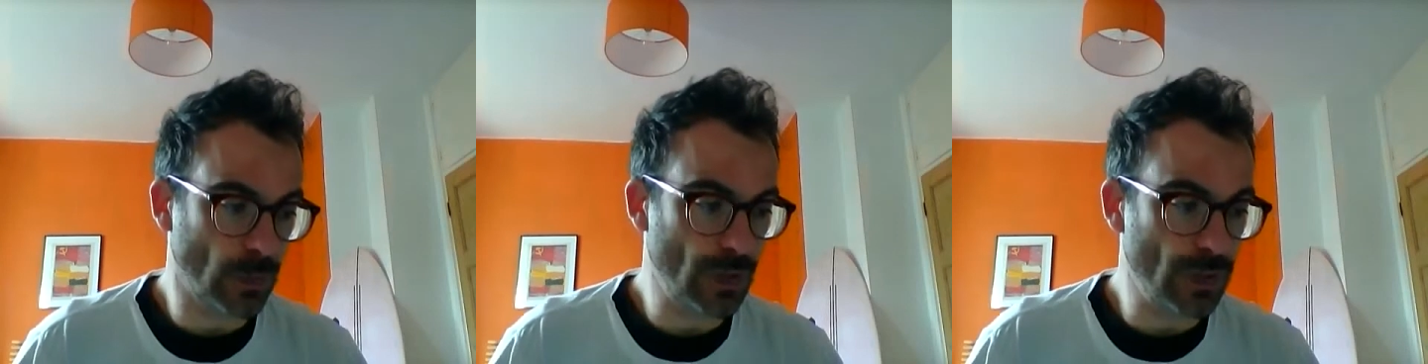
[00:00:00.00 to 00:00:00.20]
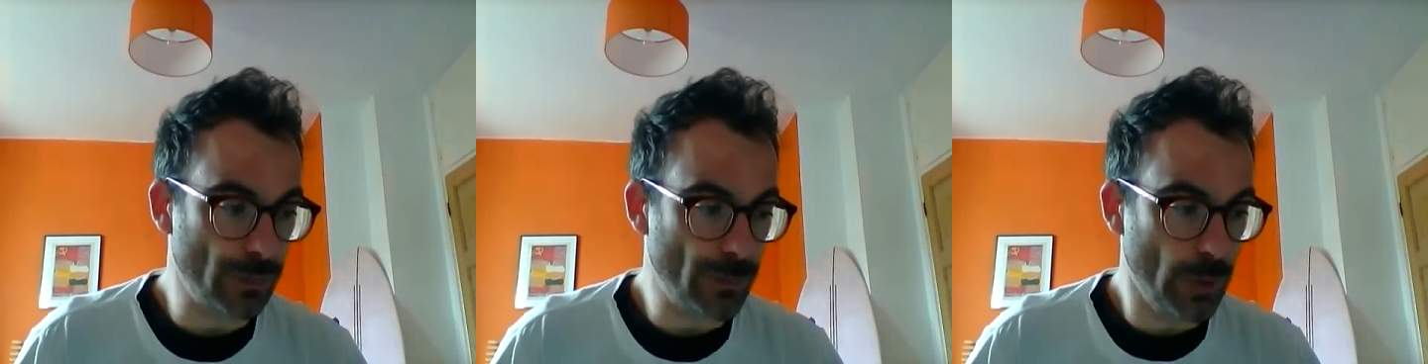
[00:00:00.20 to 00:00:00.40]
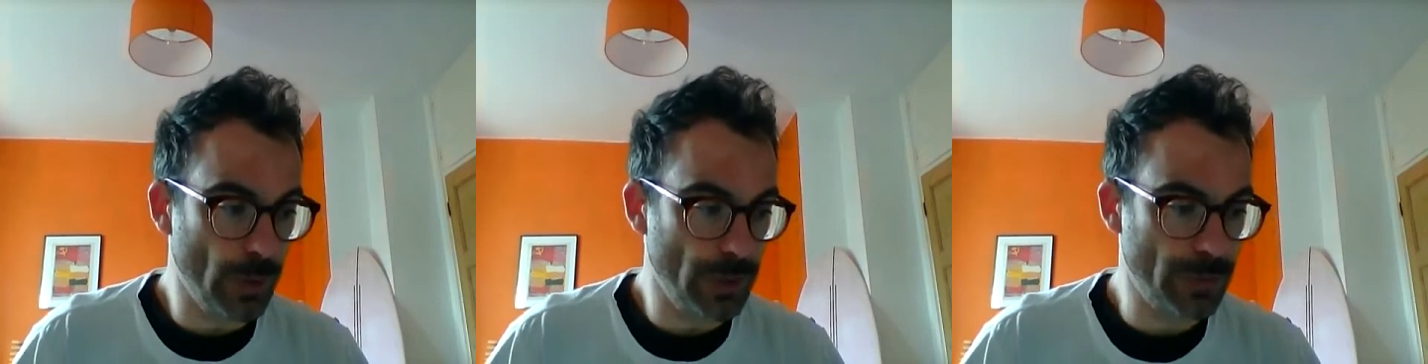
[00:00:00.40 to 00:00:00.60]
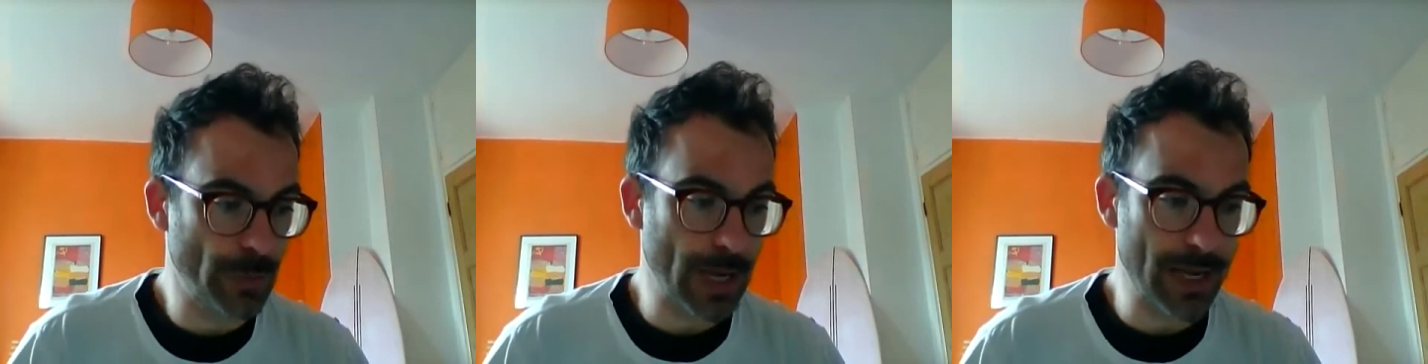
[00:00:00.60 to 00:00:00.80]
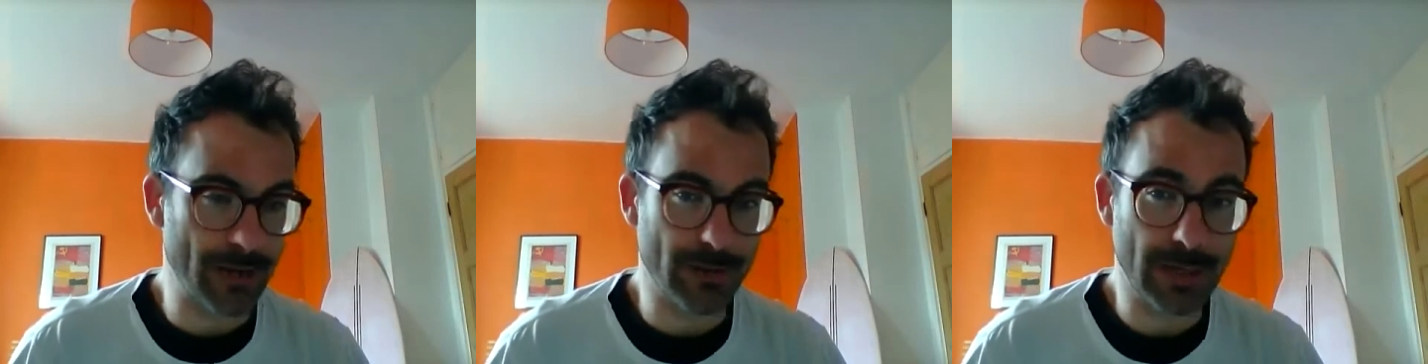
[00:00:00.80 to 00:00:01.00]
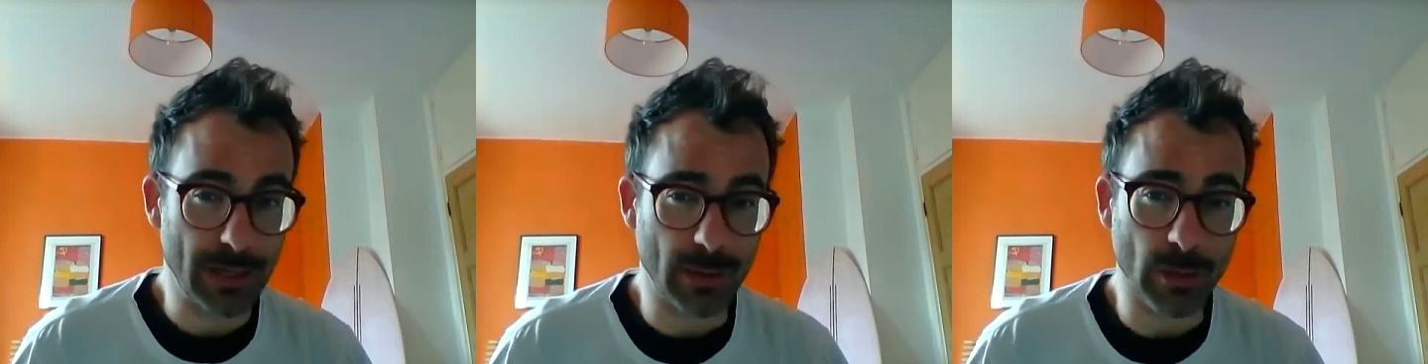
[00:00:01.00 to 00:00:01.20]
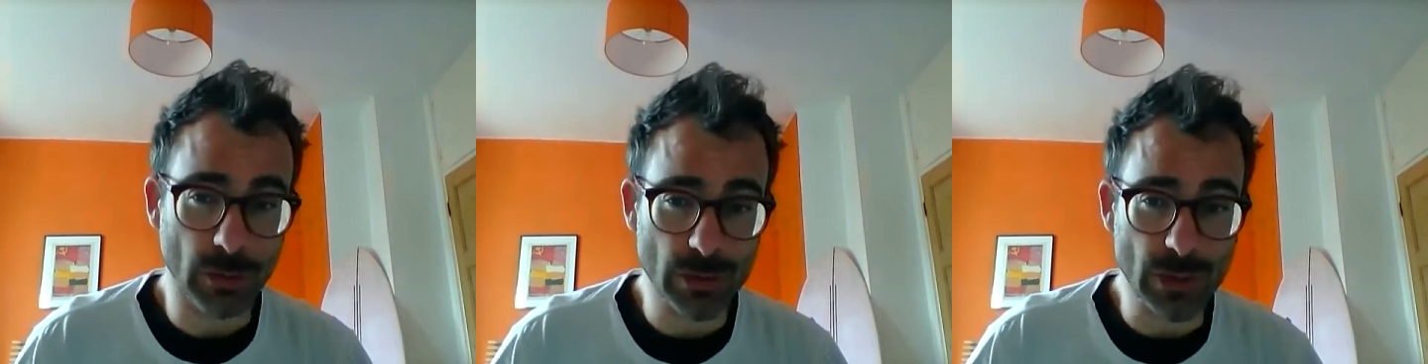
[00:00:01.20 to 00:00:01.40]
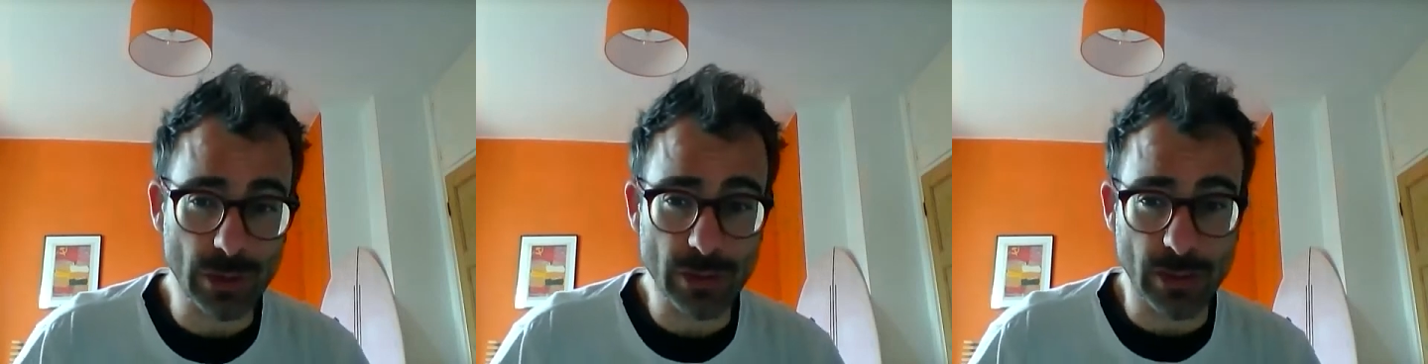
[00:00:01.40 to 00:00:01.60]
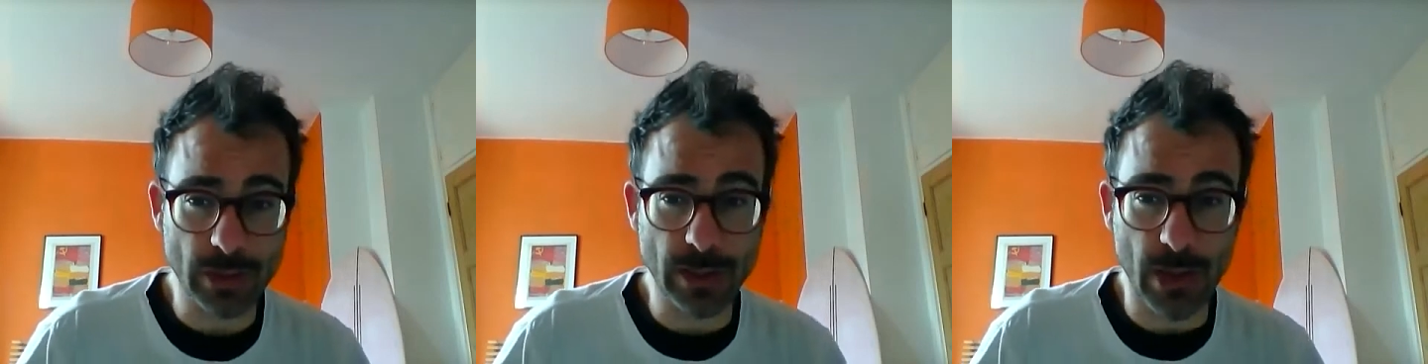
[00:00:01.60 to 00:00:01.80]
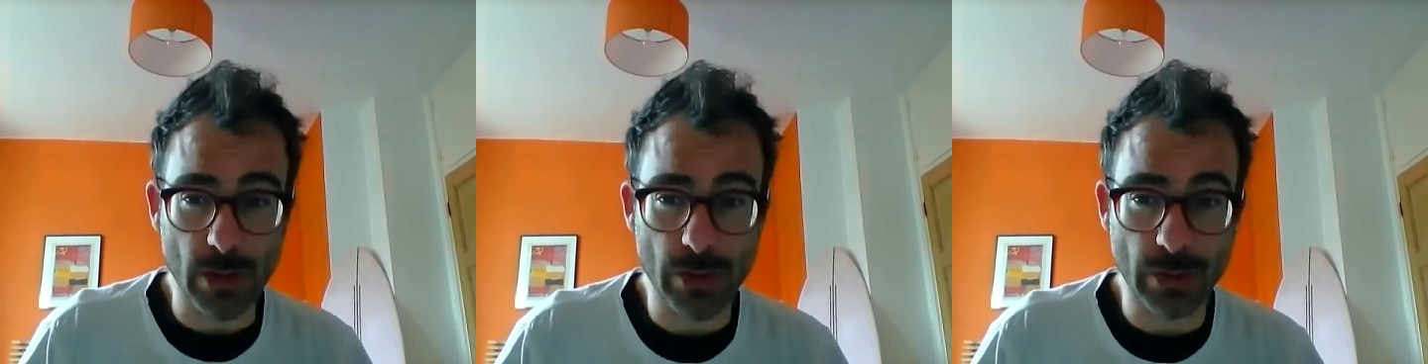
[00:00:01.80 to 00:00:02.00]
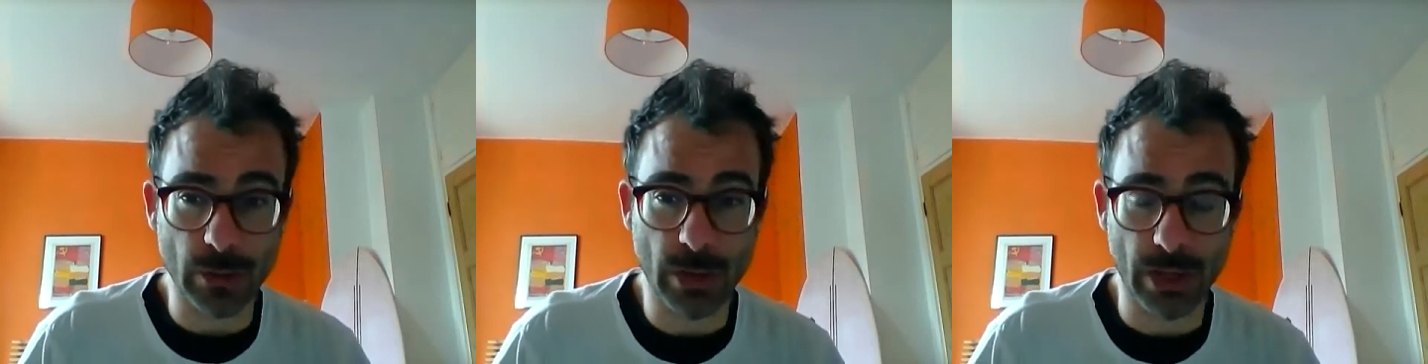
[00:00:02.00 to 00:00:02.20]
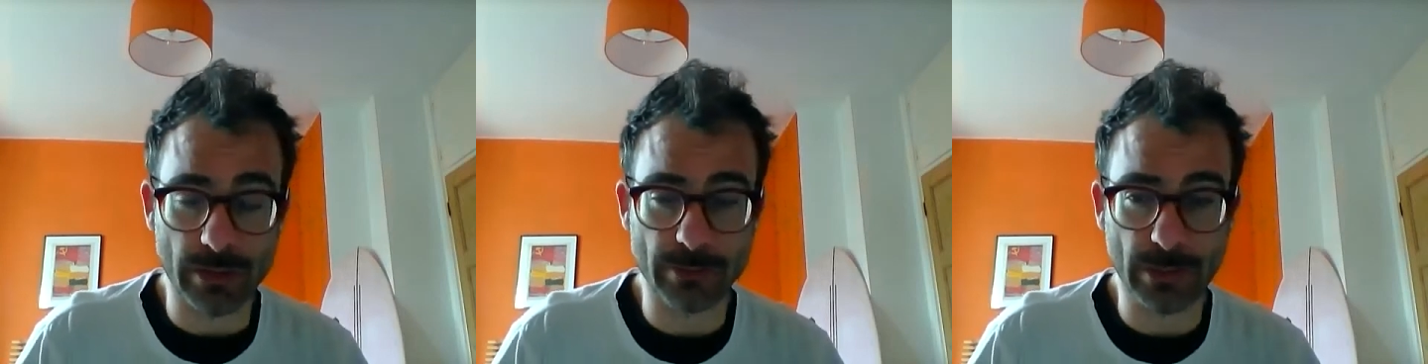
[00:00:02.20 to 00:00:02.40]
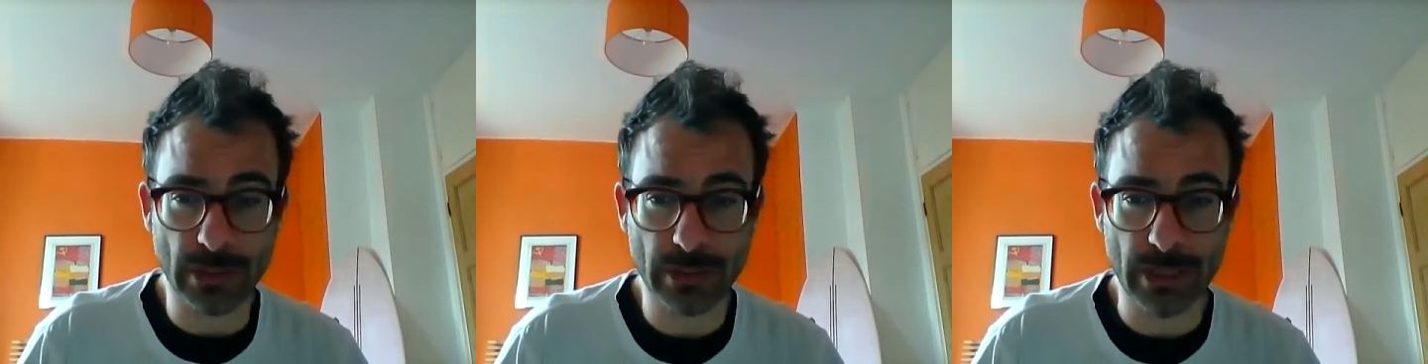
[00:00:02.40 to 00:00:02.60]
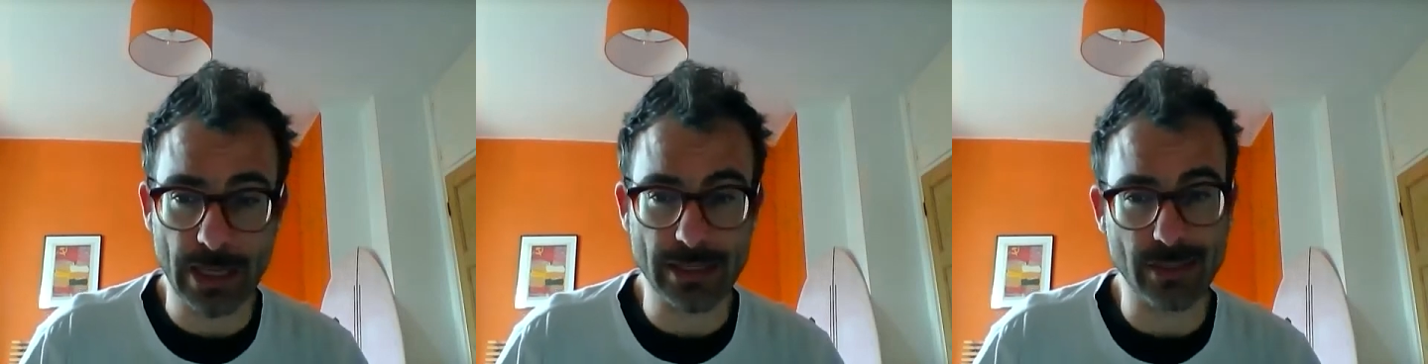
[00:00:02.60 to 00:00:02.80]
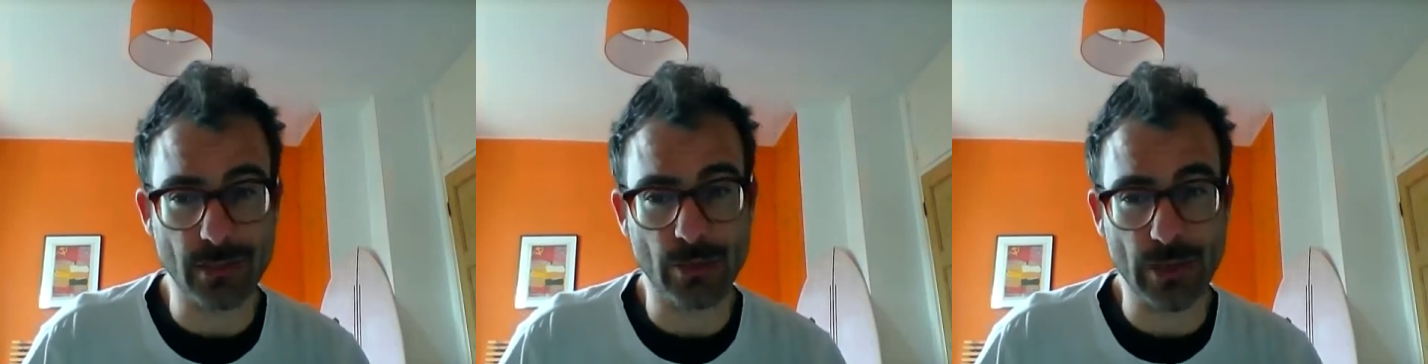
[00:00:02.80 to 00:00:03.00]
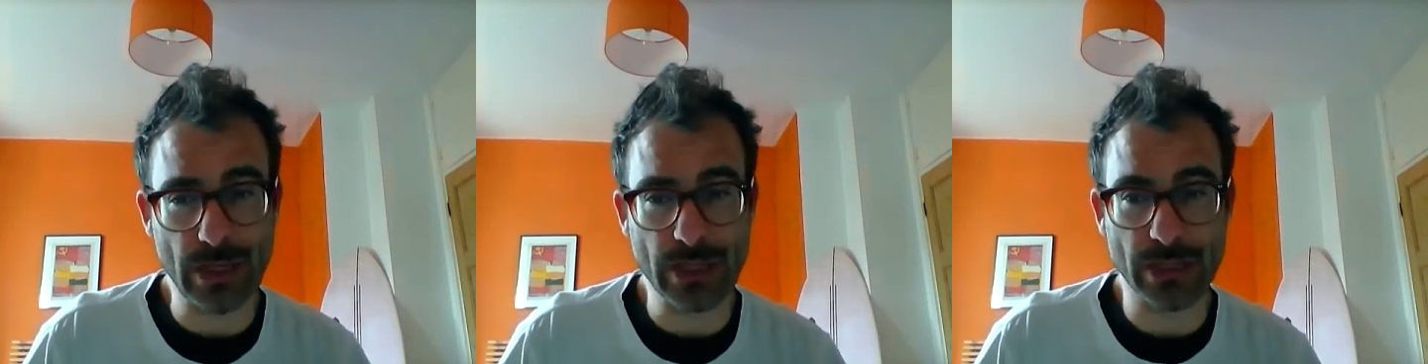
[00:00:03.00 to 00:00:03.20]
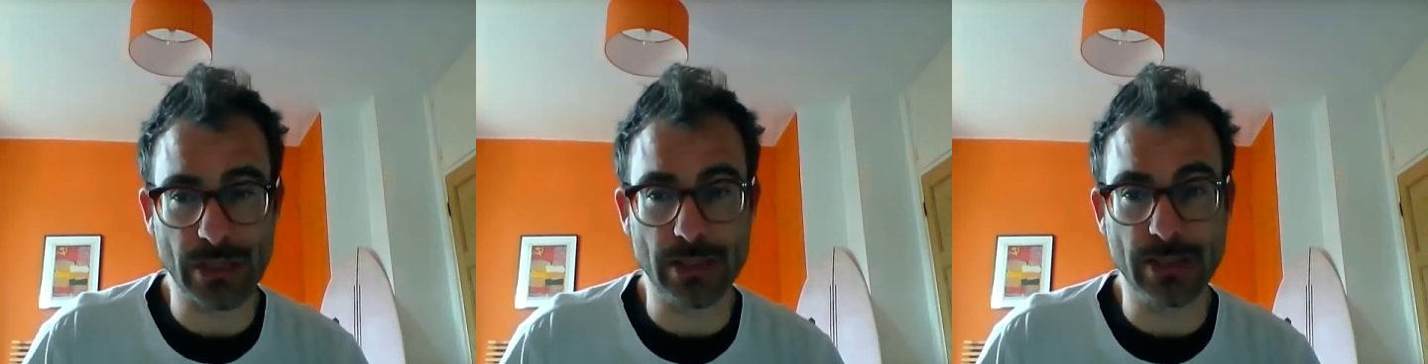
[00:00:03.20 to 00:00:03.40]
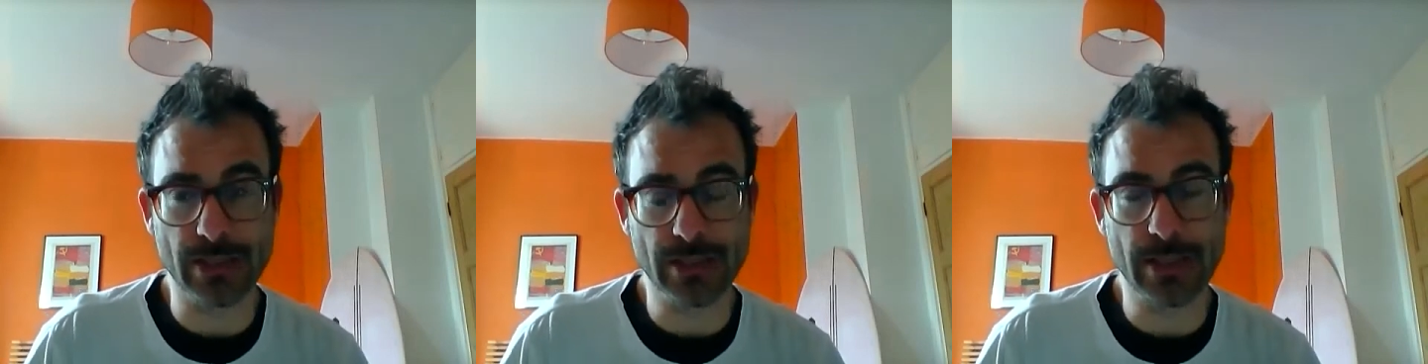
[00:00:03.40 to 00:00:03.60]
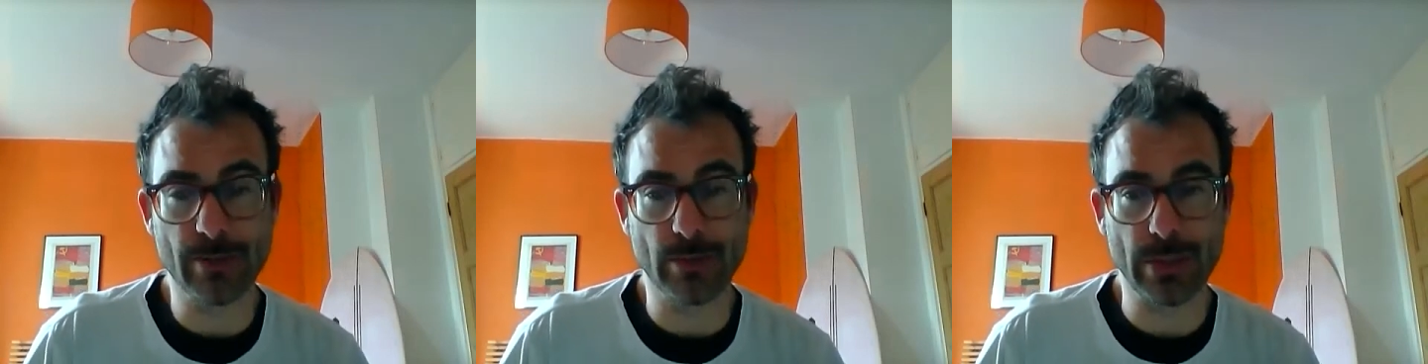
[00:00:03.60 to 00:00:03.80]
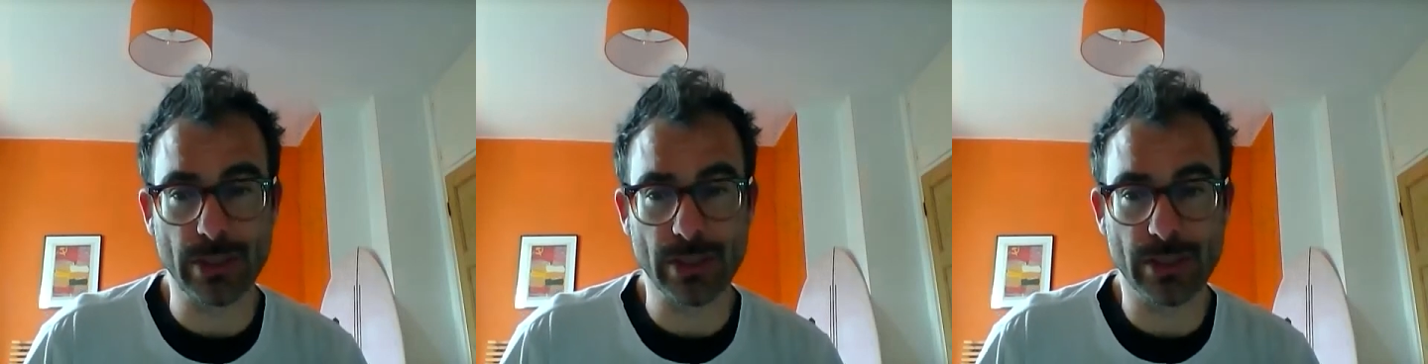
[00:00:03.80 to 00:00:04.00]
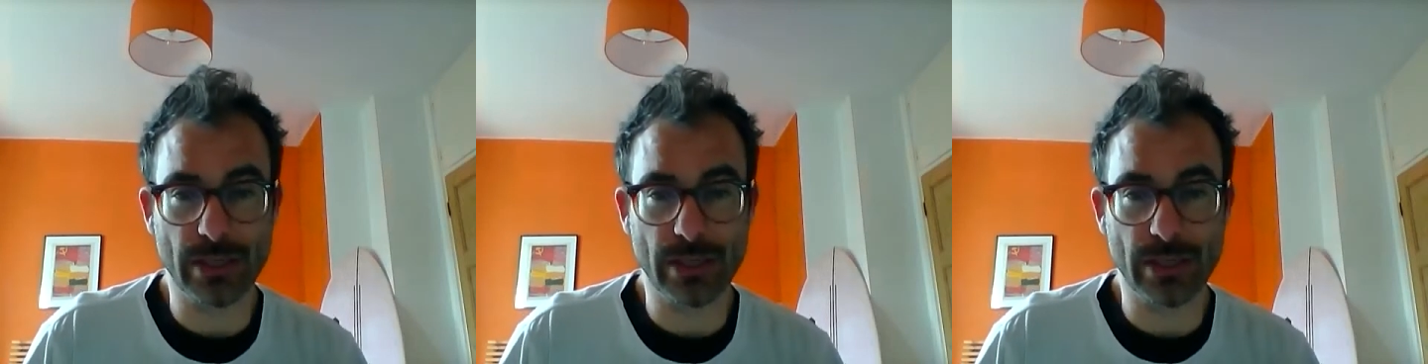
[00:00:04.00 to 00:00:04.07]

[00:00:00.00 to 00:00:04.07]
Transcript: you push power out also to local government and to regional assemblies.